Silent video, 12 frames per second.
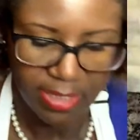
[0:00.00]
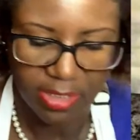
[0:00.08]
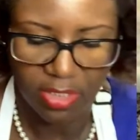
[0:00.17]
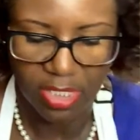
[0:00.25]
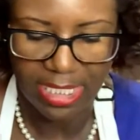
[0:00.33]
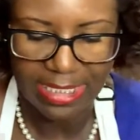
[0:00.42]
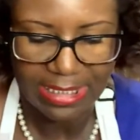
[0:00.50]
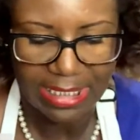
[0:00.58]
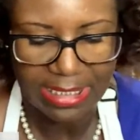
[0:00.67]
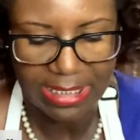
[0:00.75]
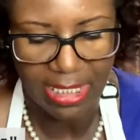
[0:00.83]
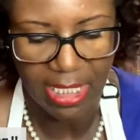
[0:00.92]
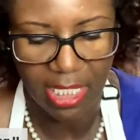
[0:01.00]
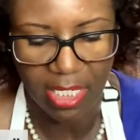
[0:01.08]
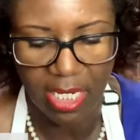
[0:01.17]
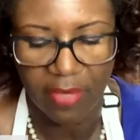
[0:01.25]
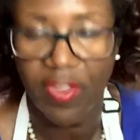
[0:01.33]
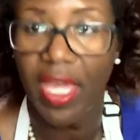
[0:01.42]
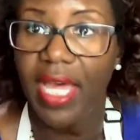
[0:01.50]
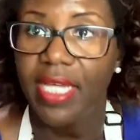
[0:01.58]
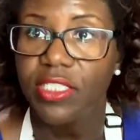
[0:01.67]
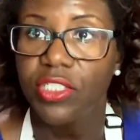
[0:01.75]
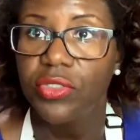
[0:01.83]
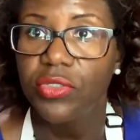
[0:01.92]
So you guys can see here, I've
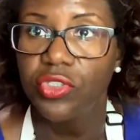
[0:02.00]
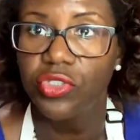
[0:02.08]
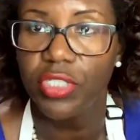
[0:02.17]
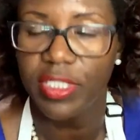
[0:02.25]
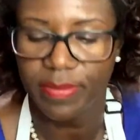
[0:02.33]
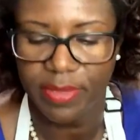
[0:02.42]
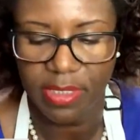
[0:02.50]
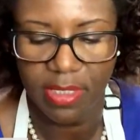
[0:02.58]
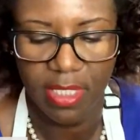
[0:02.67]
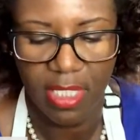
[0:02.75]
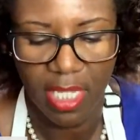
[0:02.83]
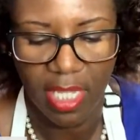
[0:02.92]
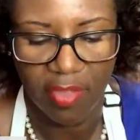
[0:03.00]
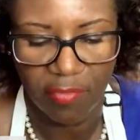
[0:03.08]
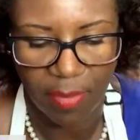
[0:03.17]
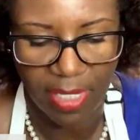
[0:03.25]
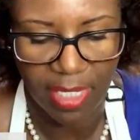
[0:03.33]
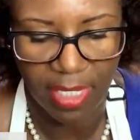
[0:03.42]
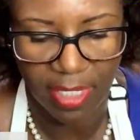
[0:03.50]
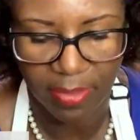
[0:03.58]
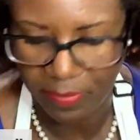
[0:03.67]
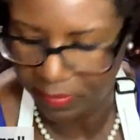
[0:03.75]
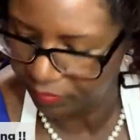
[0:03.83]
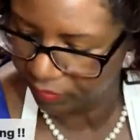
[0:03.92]
got two strips of
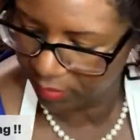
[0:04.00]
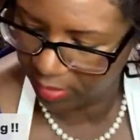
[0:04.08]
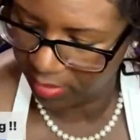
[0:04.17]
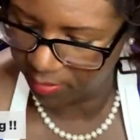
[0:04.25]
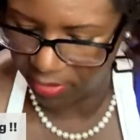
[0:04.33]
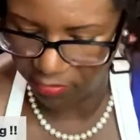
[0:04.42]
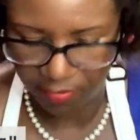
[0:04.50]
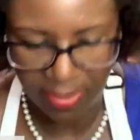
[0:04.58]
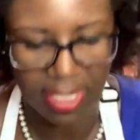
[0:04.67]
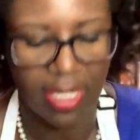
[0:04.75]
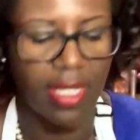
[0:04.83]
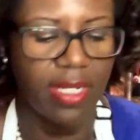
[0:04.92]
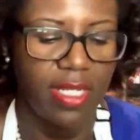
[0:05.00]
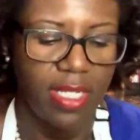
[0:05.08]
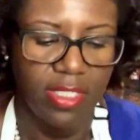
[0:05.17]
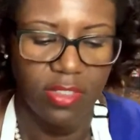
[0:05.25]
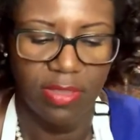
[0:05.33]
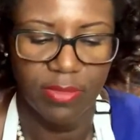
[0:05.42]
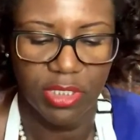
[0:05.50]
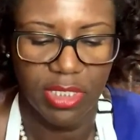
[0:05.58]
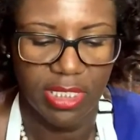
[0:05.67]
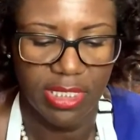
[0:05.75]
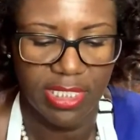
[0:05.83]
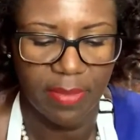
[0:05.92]
bacon, the beef bacon. So I'm just
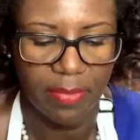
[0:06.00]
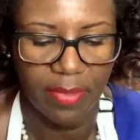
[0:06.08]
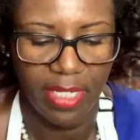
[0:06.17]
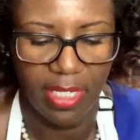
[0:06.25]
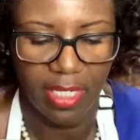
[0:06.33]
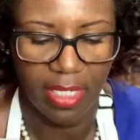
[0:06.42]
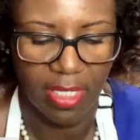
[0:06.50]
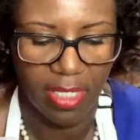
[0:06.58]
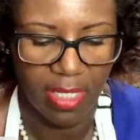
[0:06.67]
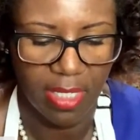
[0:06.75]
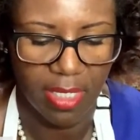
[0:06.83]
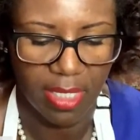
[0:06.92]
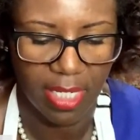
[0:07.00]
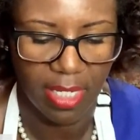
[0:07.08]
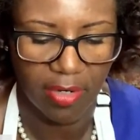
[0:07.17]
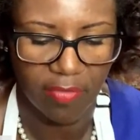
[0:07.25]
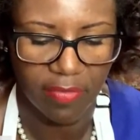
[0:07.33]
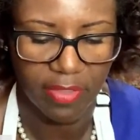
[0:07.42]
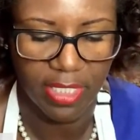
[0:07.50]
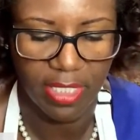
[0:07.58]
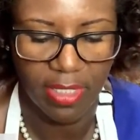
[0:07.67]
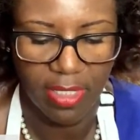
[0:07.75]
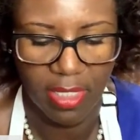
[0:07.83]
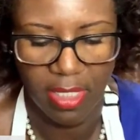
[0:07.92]
gonna separate it
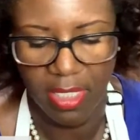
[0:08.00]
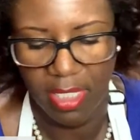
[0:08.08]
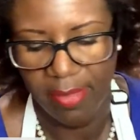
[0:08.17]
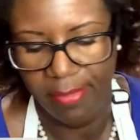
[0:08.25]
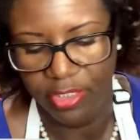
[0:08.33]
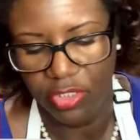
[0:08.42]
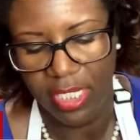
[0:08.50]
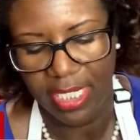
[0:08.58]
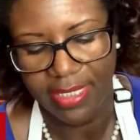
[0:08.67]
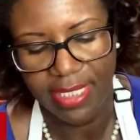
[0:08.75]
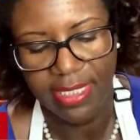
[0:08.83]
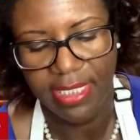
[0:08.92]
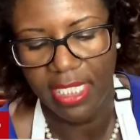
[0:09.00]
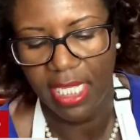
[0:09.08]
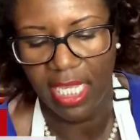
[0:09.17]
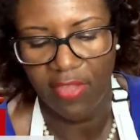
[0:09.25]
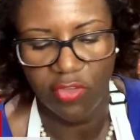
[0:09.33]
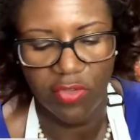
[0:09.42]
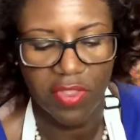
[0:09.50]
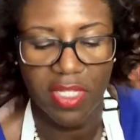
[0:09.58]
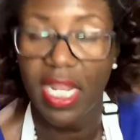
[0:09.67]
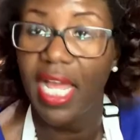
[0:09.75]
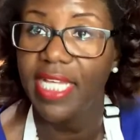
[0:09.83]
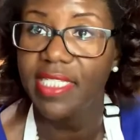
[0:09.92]
carefully. But you guys can see it gives you
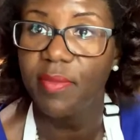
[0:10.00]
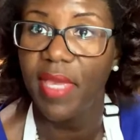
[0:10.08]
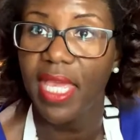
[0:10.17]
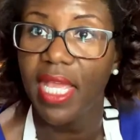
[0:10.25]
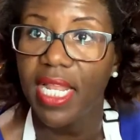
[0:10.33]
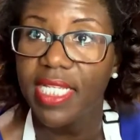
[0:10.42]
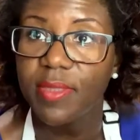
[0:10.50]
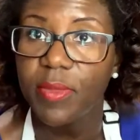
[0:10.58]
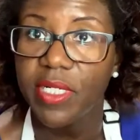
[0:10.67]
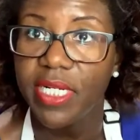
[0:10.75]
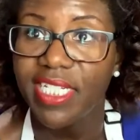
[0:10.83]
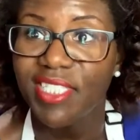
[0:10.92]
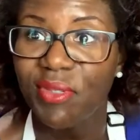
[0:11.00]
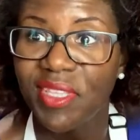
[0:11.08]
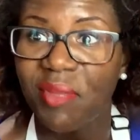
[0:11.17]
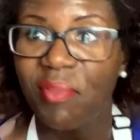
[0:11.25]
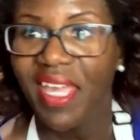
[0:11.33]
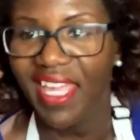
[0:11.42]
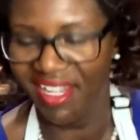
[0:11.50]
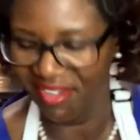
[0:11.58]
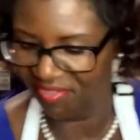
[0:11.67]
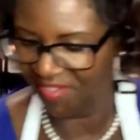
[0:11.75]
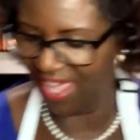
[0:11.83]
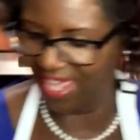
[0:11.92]
the nice bacon experience with the
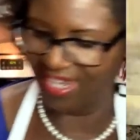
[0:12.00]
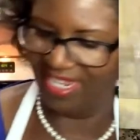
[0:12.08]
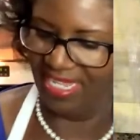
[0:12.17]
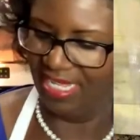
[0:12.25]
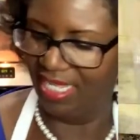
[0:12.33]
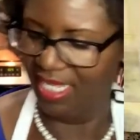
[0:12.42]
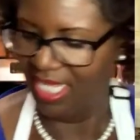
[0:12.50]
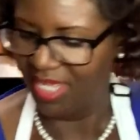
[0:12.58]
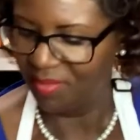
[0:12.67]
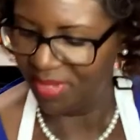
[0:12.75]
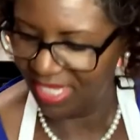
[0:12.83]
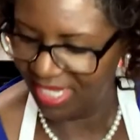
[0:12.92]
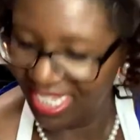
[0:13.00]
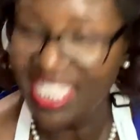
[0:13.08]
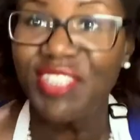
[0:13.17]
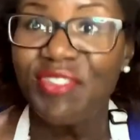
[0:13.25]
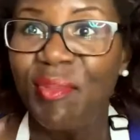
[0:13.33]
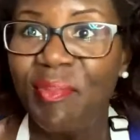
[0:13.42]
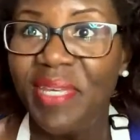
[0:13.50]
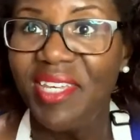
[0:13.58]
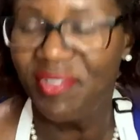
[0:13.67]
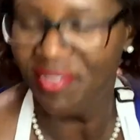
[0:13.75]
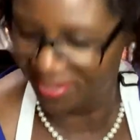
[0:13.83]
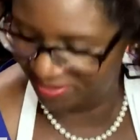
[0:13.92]
bacon fat, but it's from
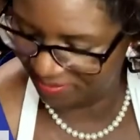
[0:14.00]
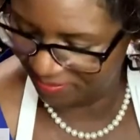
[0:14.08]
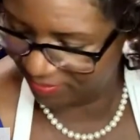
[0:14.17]
beef.